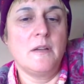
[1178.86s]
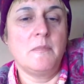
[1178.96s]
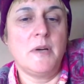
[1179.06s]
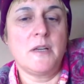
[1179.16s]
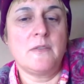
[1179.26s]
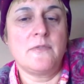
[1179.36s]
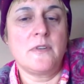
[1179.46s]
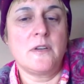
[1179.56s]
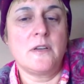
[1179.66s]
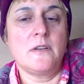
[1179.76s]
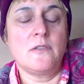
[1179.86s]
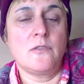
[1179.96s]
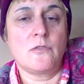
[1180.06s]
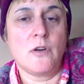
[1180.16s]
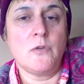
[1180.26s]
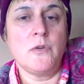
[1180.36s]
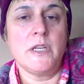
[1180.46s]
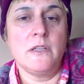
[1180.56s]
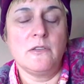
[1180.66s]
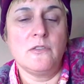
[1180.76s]
Part of her
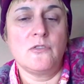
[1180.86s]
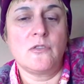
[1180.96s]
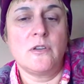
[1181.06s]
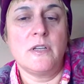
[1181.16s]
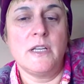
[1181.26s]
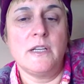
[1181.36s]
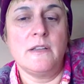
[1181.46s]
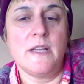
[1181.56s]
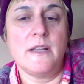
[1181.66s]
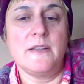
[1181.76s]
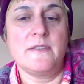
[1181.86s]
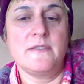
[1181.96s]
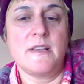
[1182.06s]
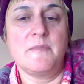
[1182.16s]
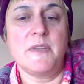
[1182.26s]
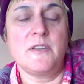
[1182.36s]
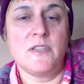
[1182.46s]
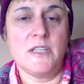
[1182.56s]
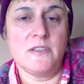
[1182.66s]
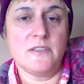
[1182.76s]
growing journey. That is something
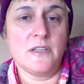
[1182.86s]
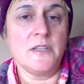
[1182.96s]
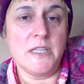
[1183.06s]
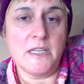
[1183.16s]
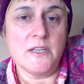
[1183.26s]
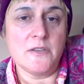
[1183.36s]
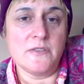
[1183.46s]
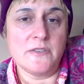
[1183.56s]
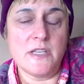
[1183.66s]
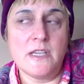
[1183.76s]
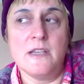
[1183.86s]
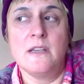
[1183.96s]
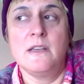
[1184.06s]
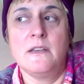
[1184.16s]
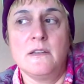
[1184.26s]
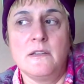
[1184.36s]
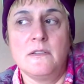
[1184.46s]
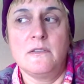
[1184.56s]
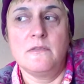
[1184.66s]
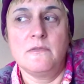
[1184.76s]
she still needed to see
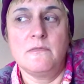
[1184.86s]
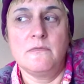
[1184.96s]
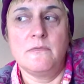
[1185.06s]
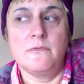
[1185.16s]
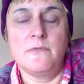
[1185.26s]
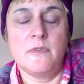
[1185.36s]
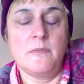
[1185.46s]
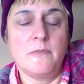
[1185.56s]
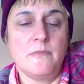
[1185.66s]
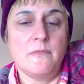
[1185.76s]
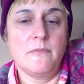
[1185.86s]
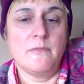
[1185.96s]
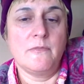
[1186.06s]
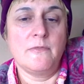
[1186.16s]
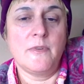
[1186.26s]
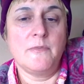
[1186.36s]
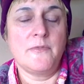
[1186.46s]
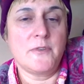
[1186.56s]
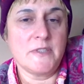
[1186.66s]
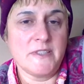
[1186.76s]
from
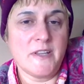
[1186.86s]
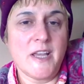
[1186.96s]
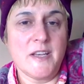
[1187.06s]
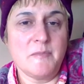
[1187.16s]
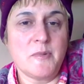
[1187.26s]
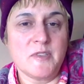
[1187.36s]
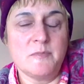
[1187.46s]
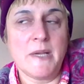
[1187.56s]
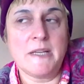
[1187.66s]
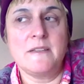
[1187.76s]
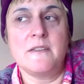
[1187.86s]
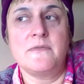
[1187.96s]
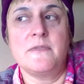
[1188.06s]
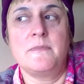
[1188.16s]
first-hand perspective.